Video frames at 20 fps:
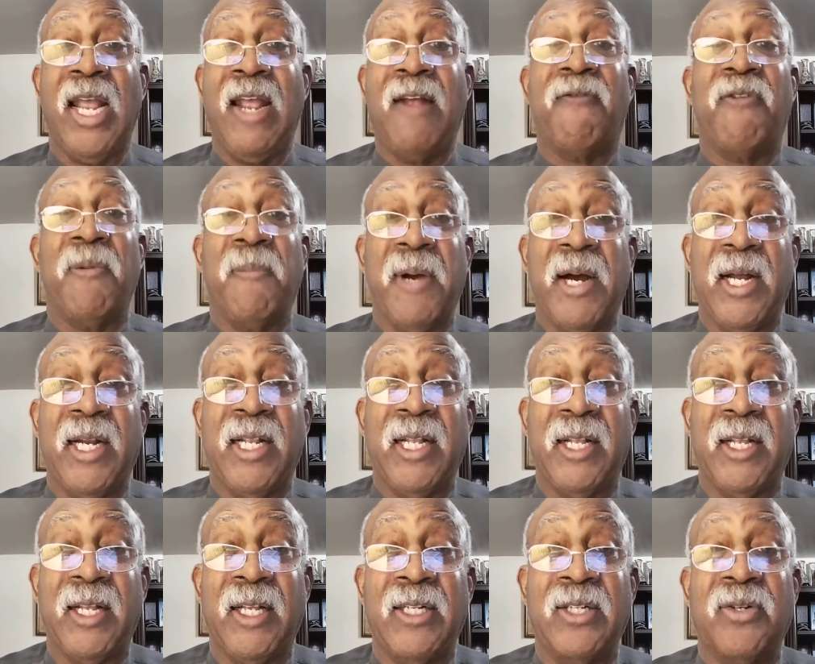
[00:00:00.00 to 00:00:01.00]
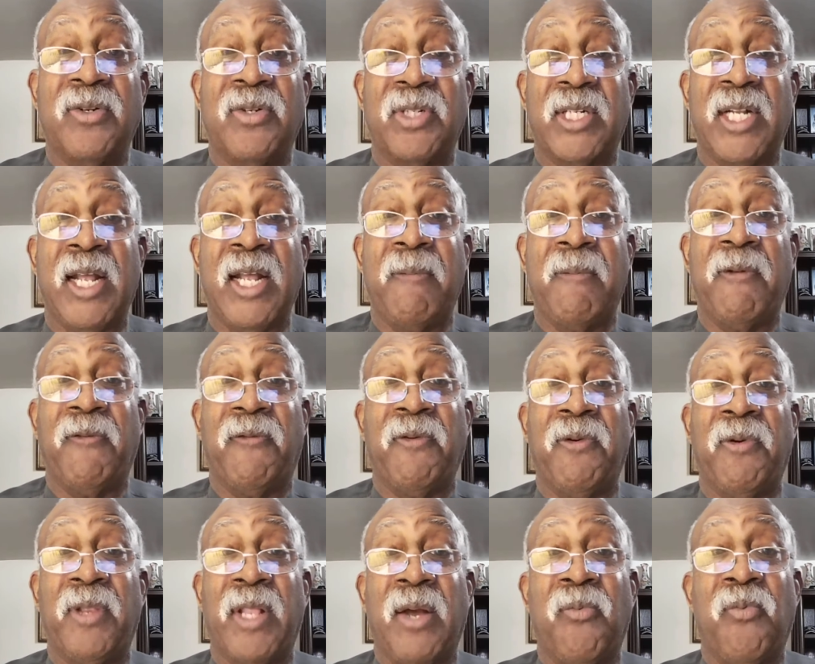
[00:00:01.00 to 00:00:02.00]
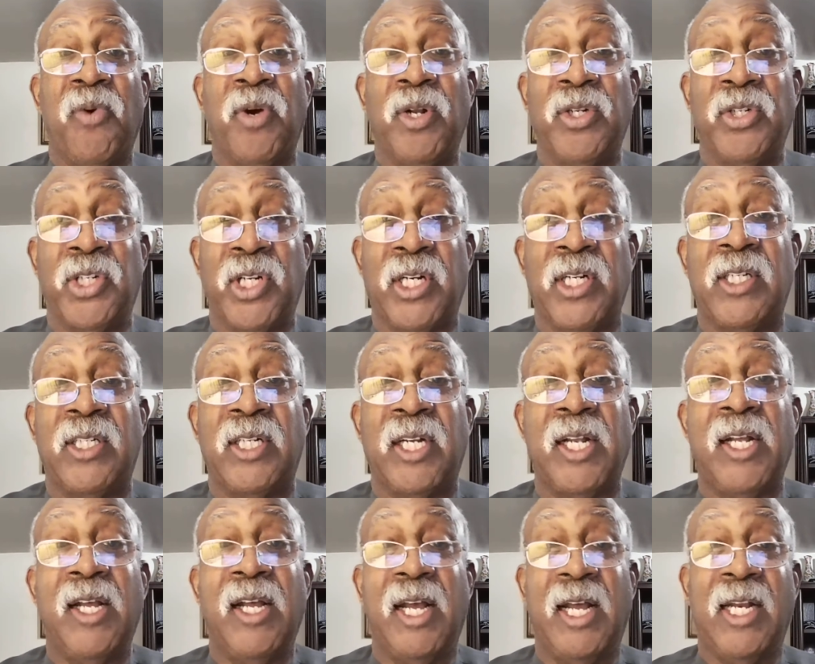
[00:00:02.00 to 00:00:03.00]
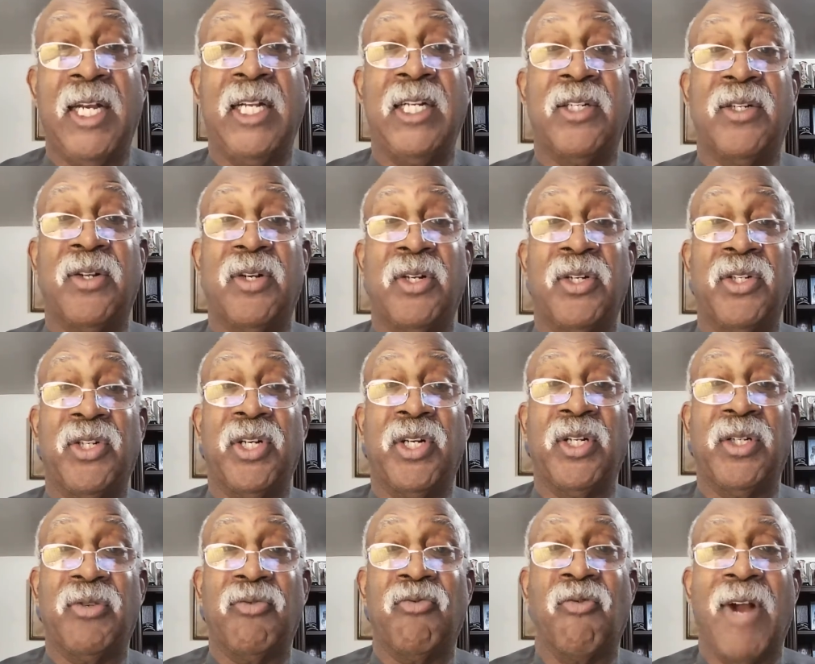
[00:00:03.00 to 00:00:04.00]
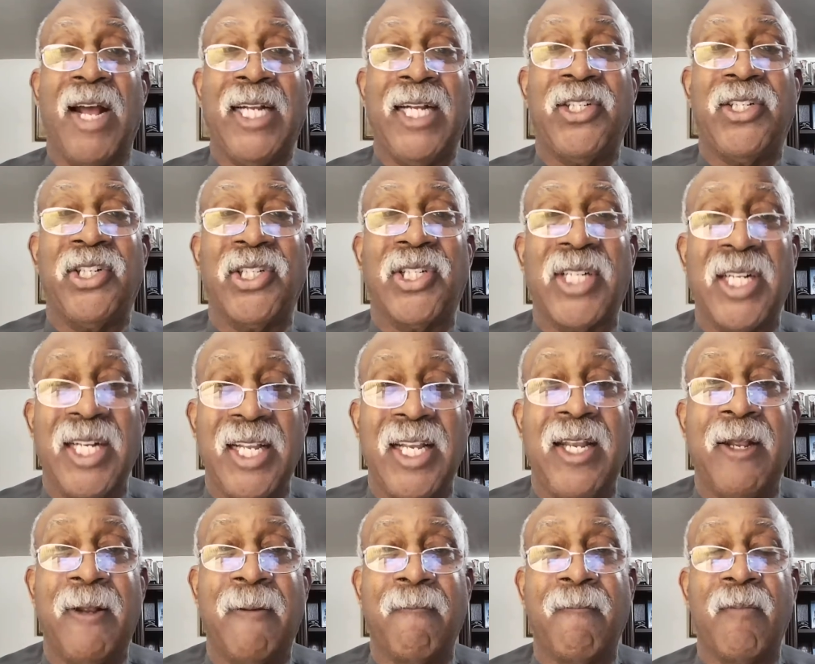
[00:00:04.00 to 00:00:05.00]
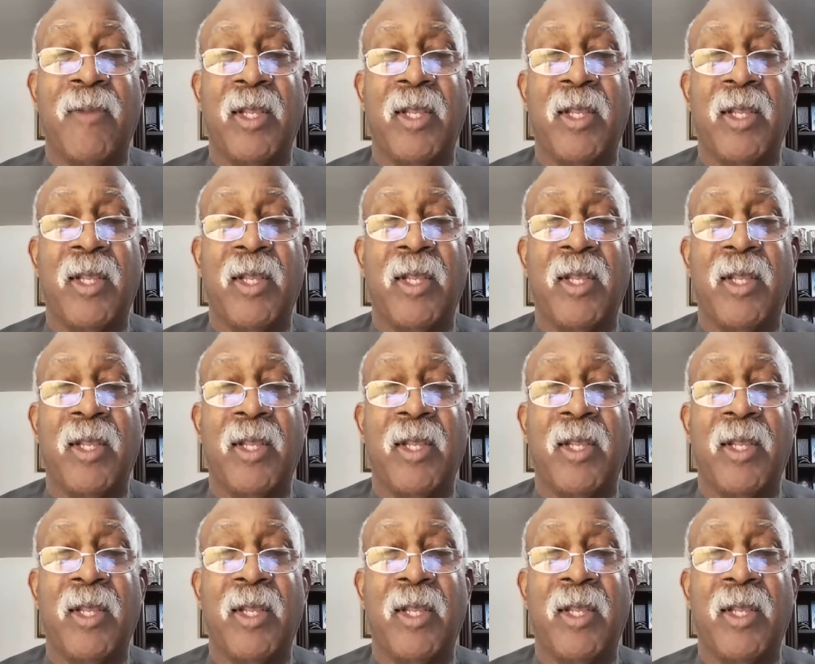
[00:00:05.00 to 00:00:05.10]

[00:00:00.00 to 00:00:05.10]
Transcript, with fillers: everybody is going to stand before that one judge and he's going to judge righteously.